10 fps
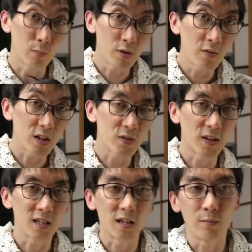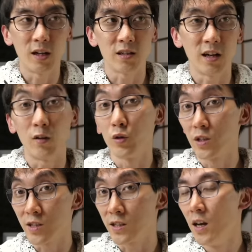the previous Fighting Commander and also
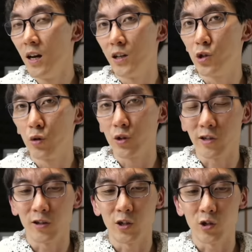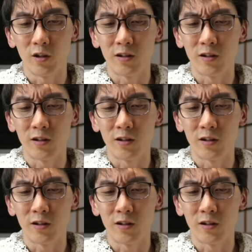just a DualShock controller.